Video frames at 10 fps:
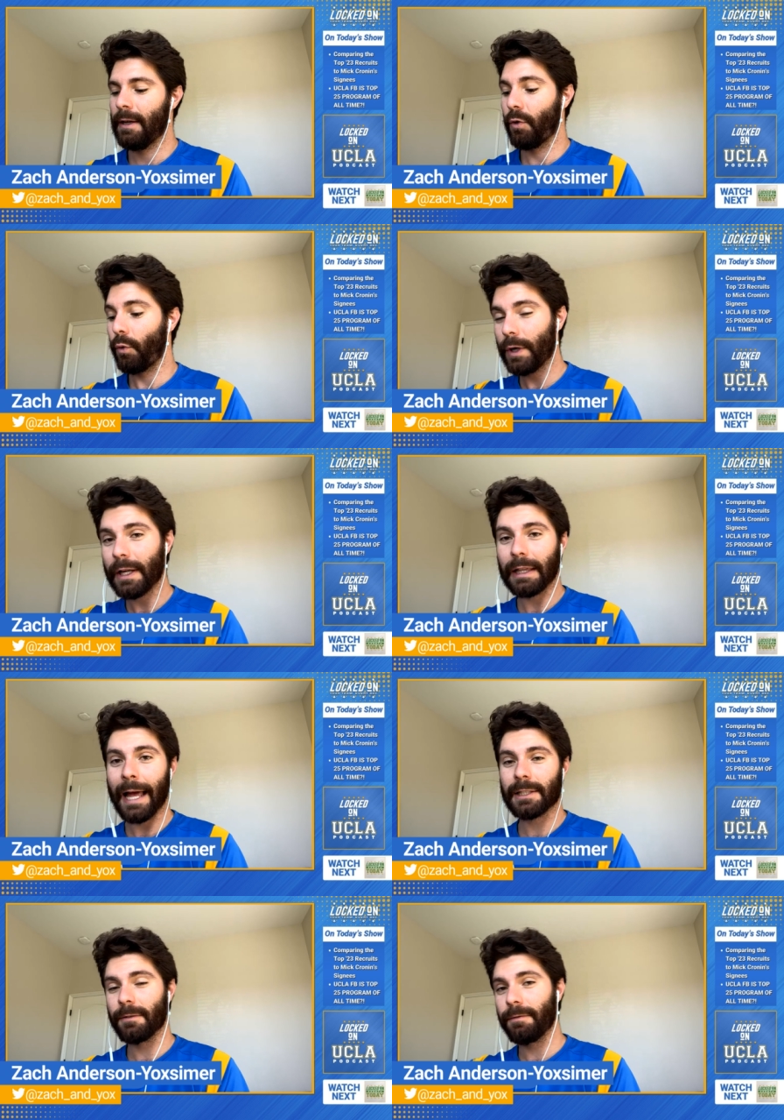
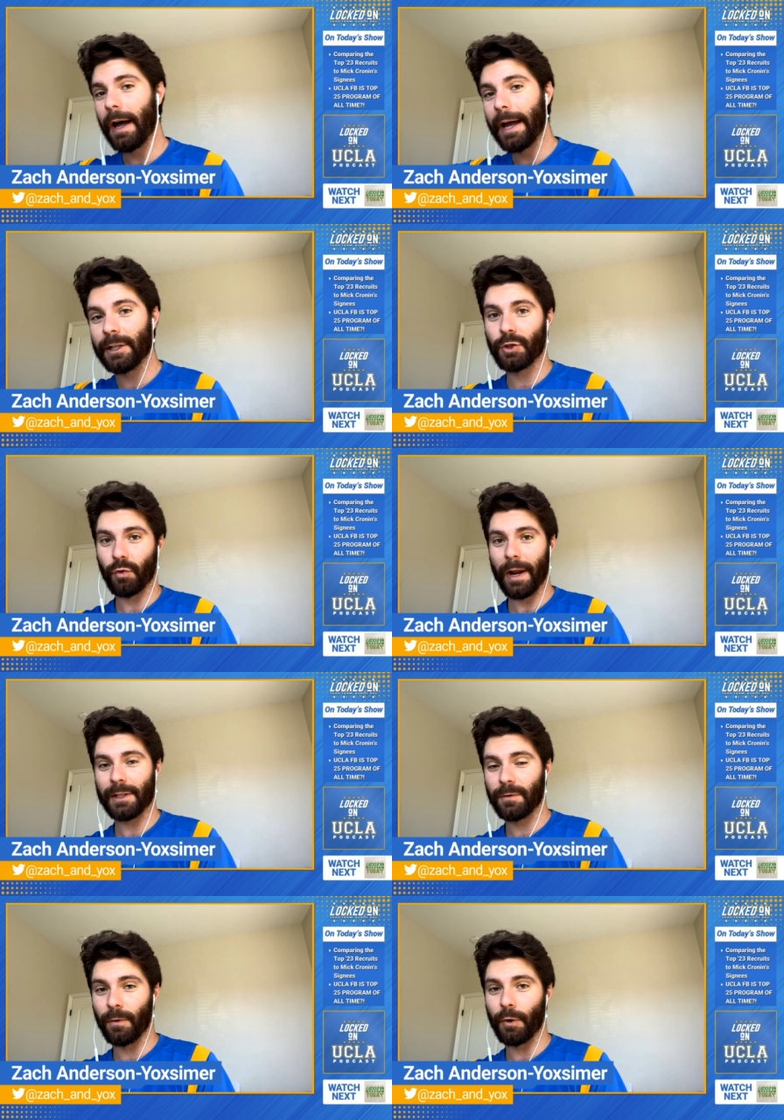reclassified,
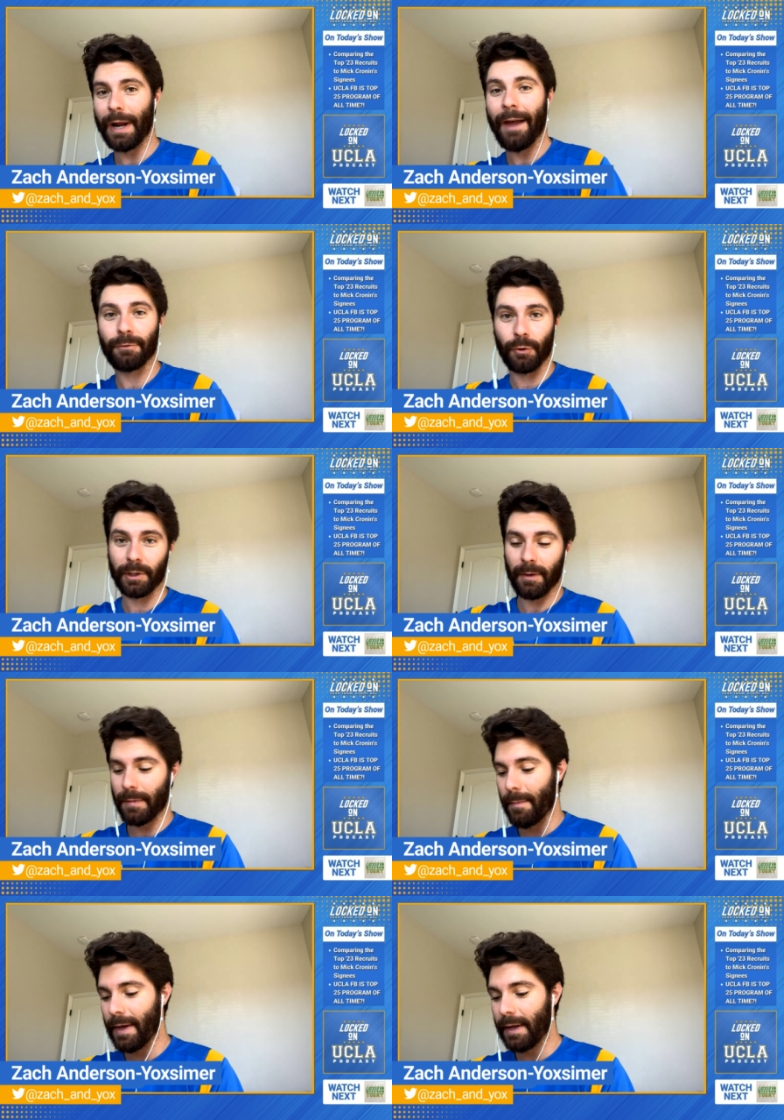transferred after a
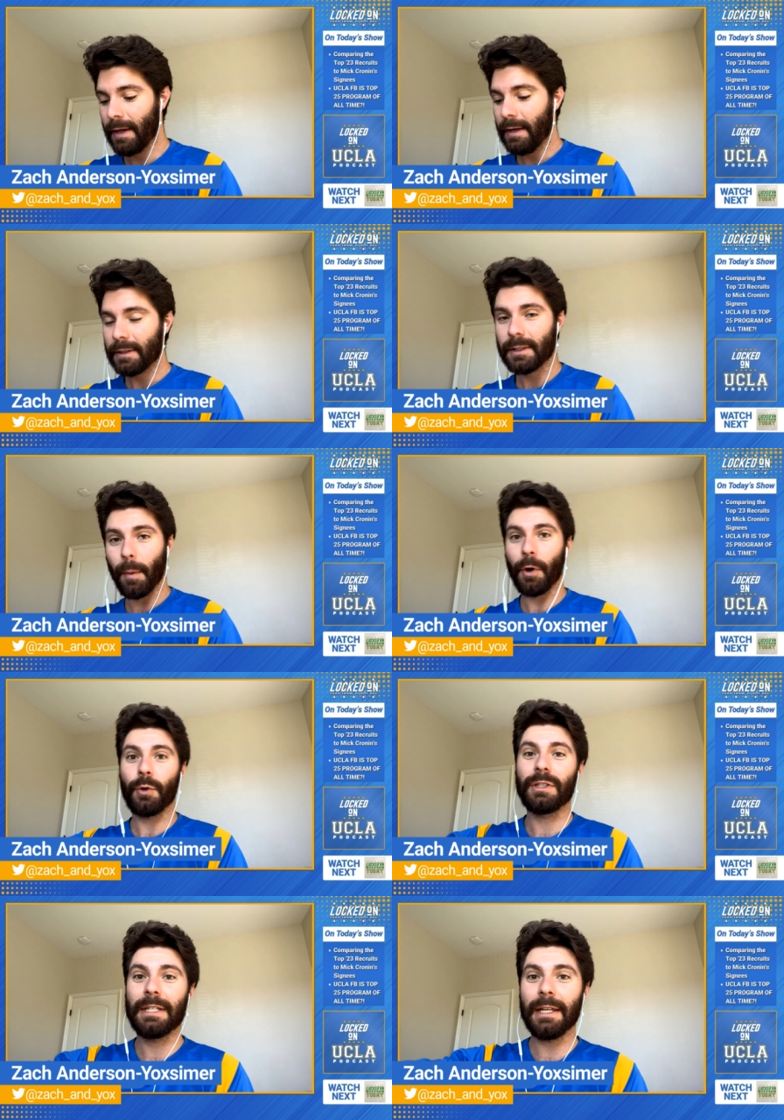commitment, someone
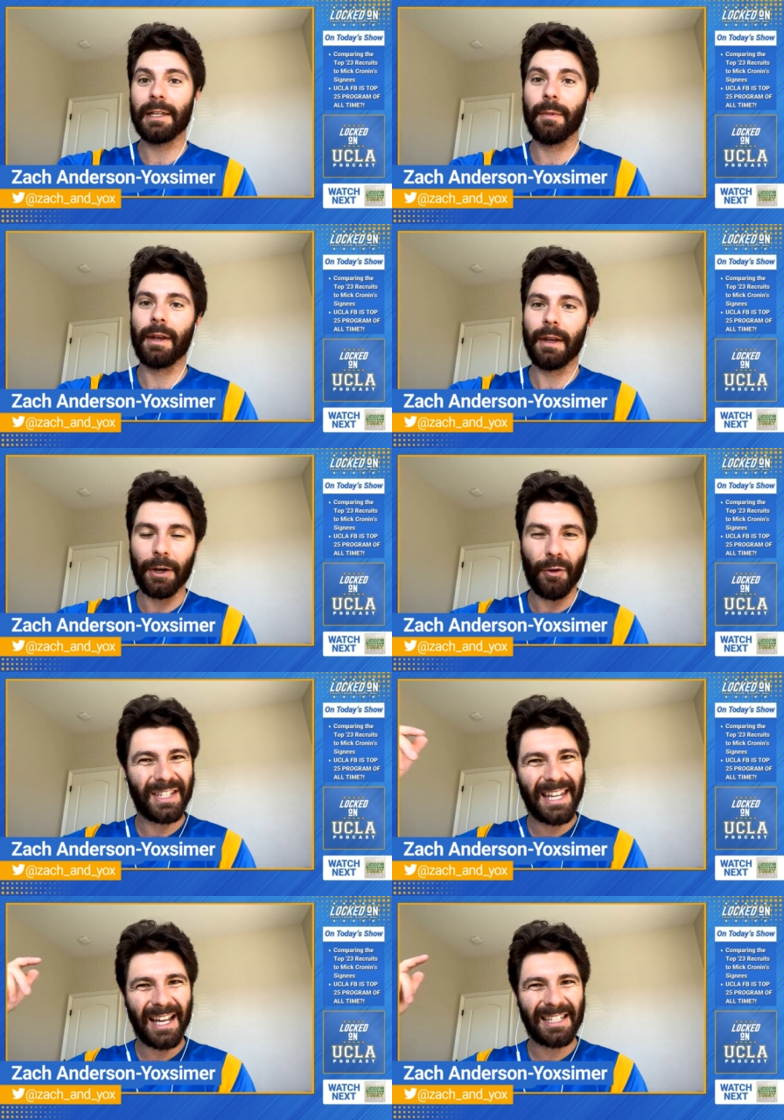who decommitted. I know the
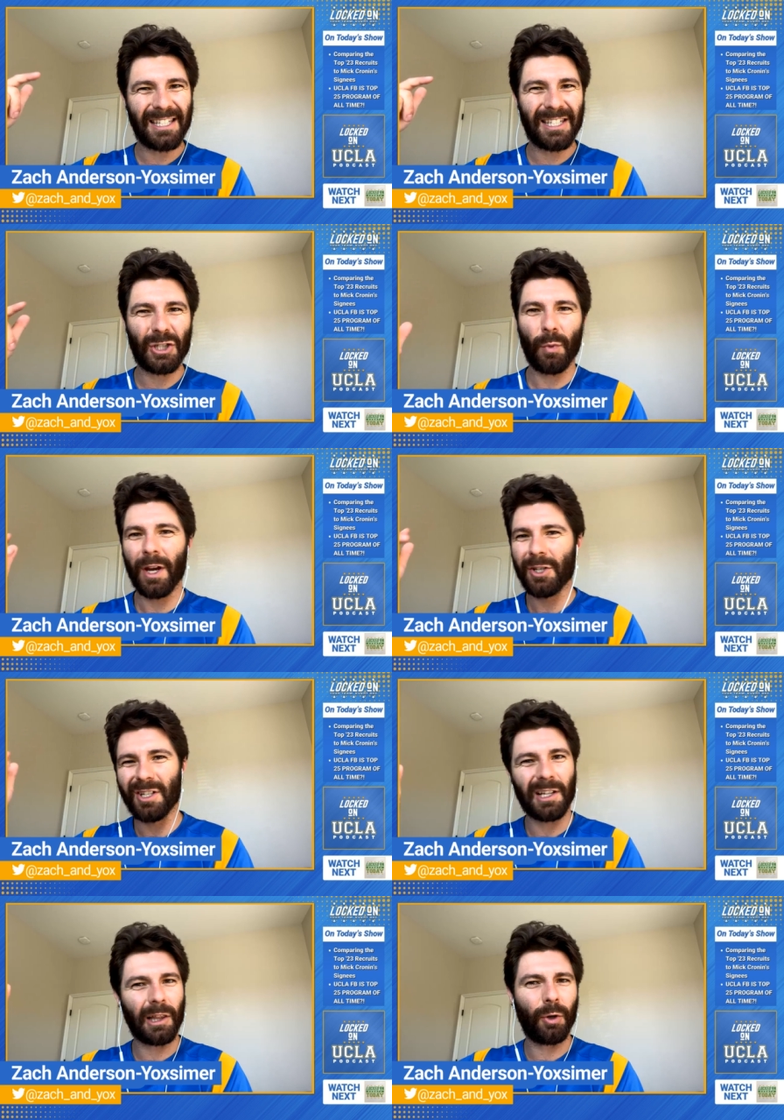Texas
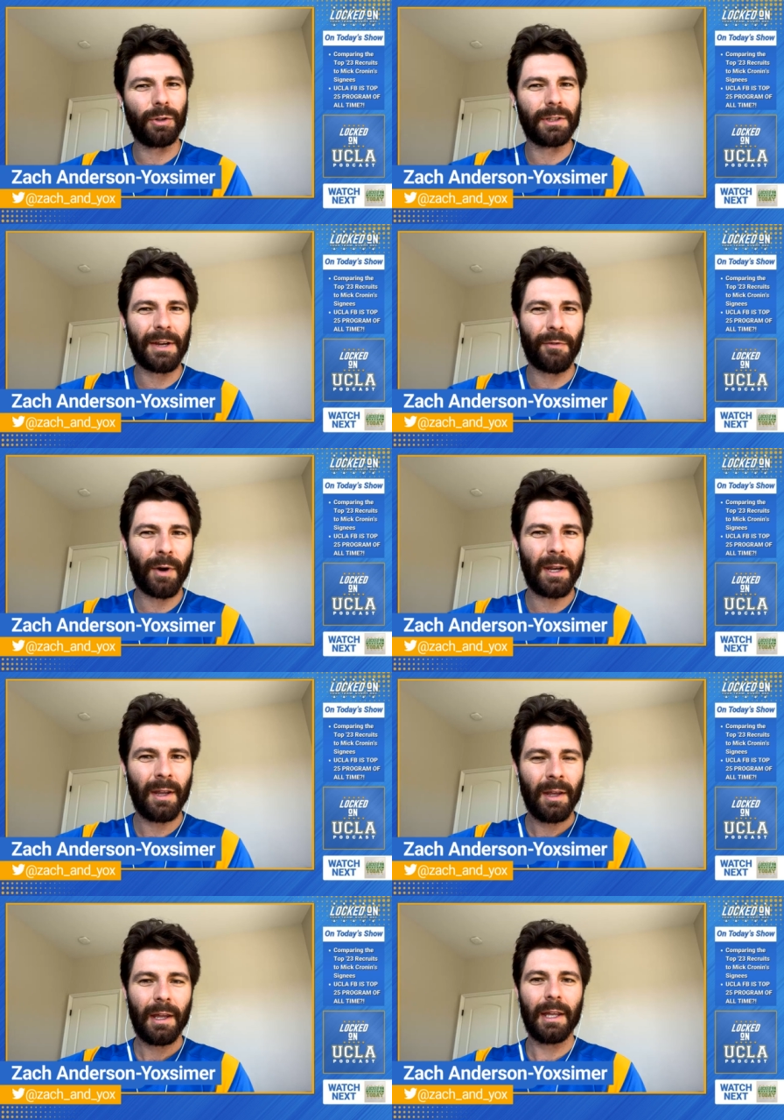situation's a little different
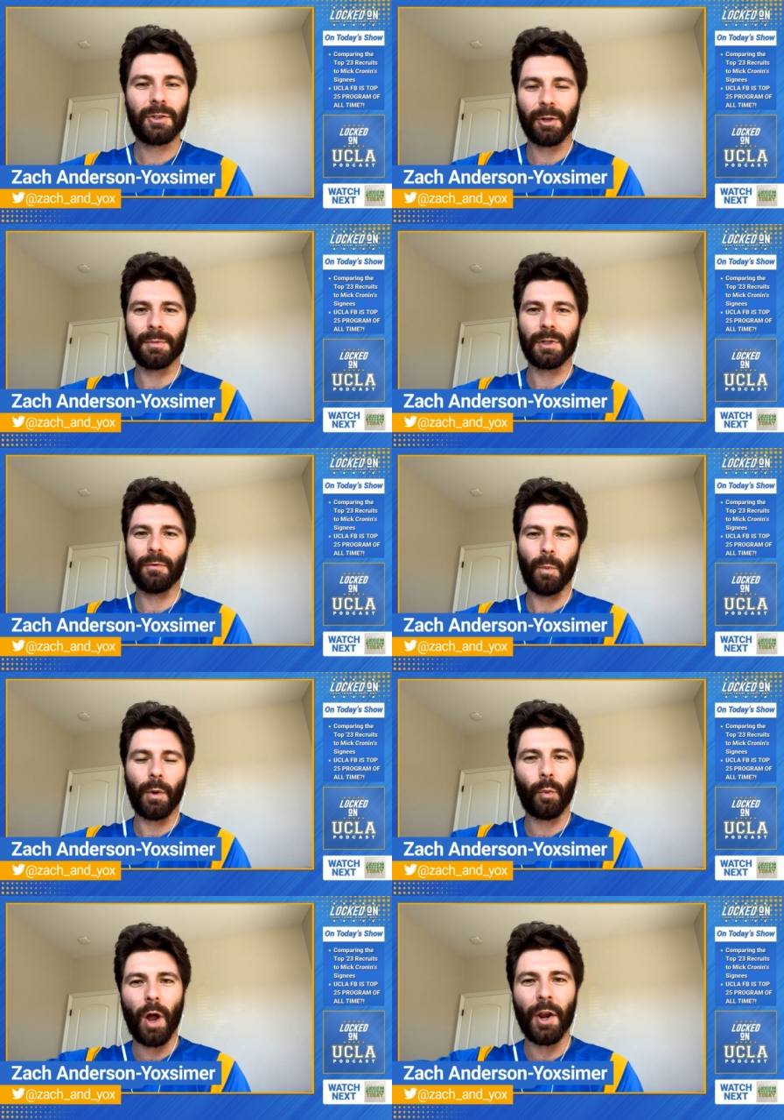in terms of
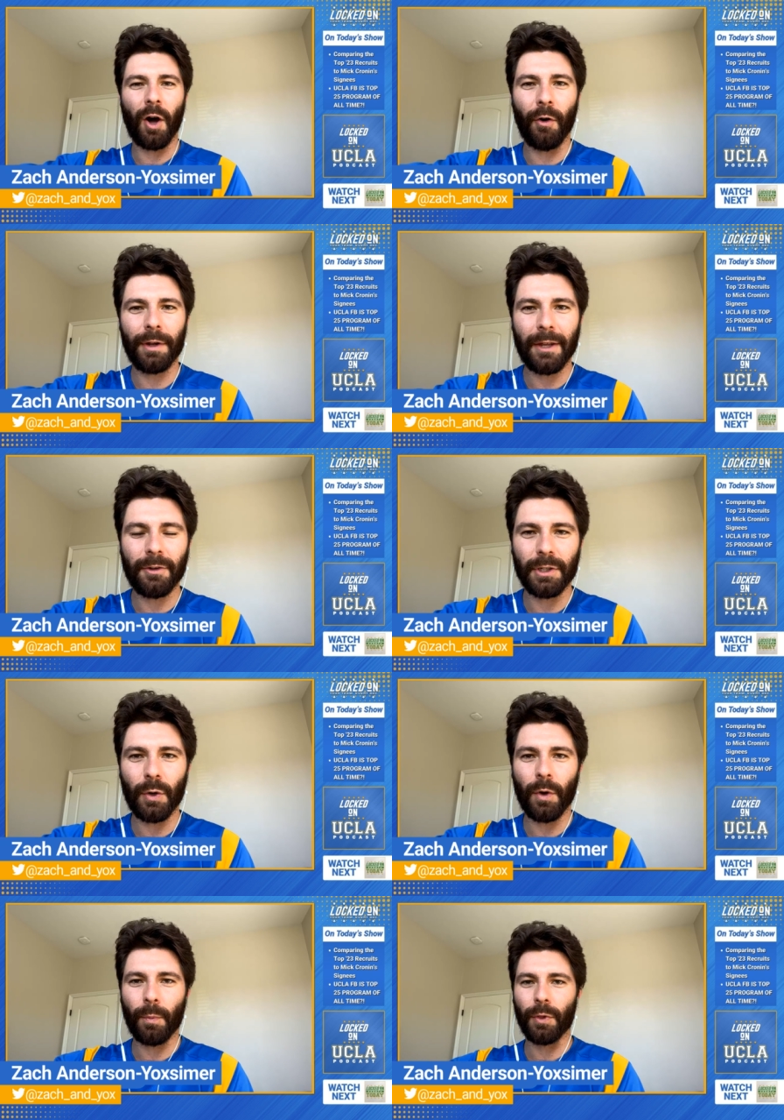what Ron Holland had to
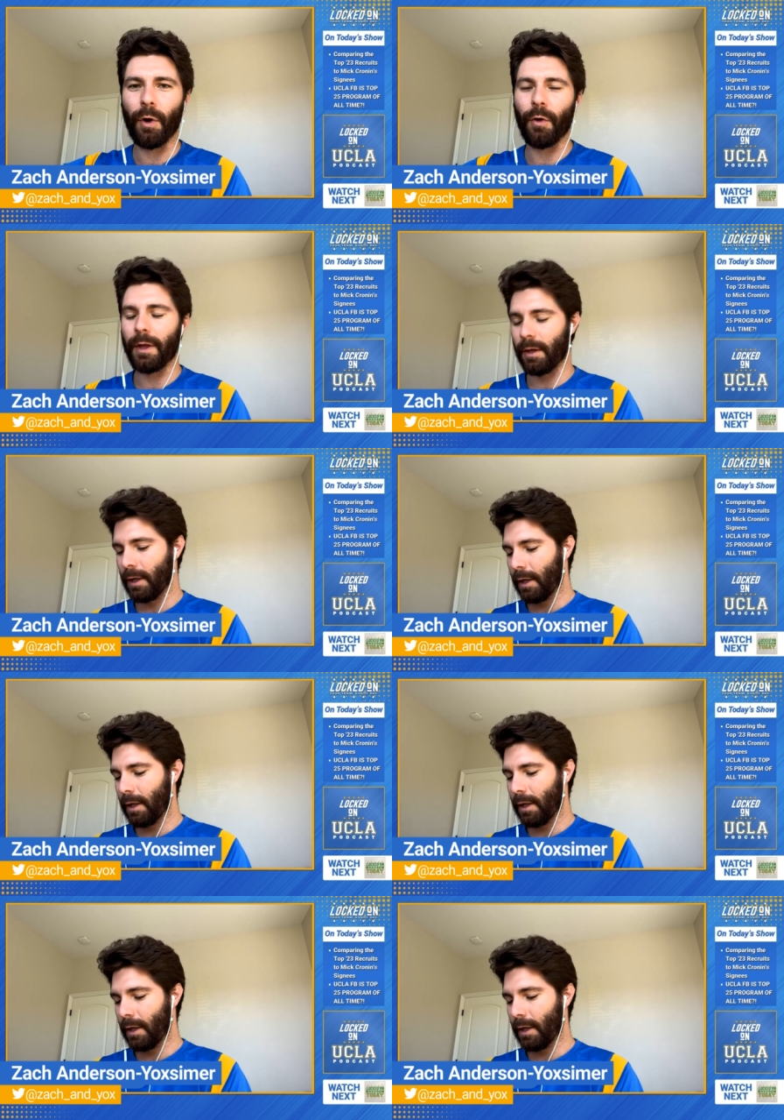deal with with all the